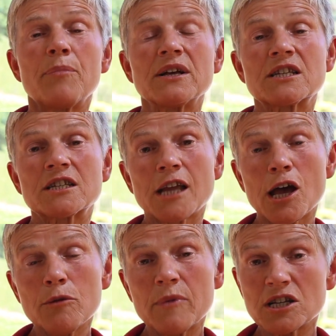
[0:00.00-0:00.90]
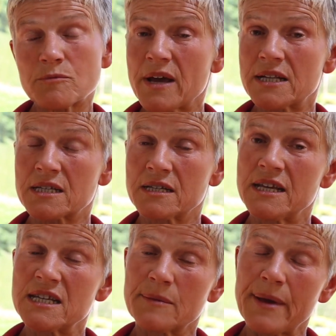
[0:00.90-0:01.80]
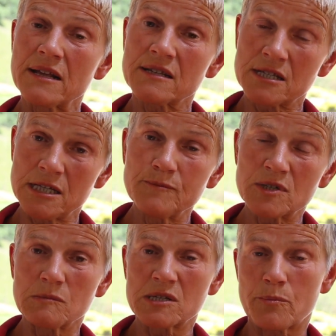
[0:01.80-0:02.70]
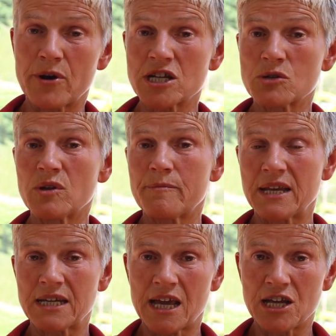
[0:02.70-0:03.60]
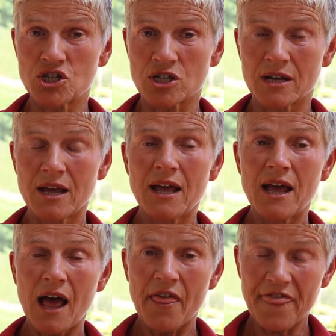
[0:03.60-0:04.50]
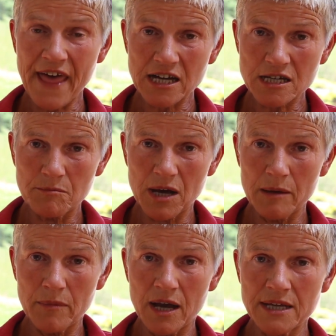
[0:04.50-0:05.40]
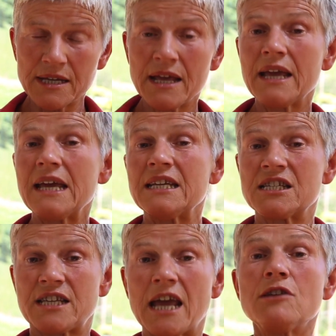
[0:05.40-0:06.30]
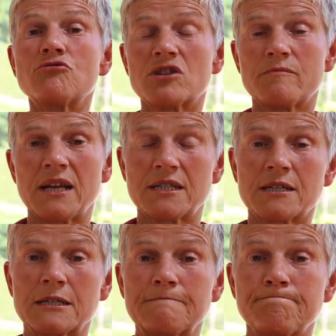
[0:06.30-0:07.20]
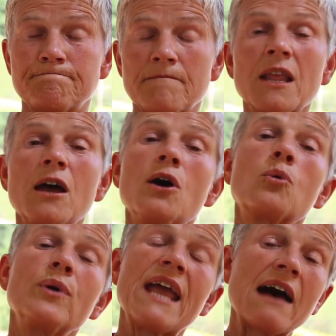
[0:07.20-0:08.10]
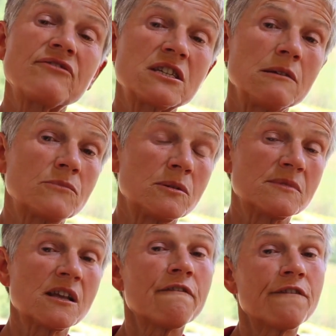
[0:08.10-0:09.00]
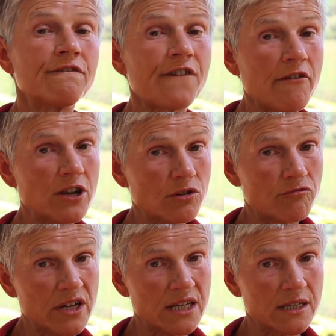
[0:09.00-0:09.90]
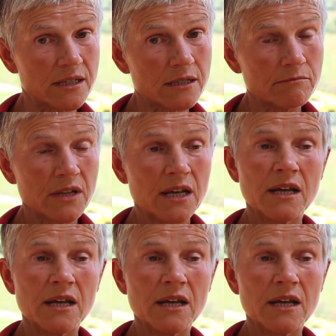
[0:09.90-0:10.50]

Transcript: But so much medicine is about symptom suppression with medication. And that, to my mind, is dangerous medicine. We have symptoms for very good reasons.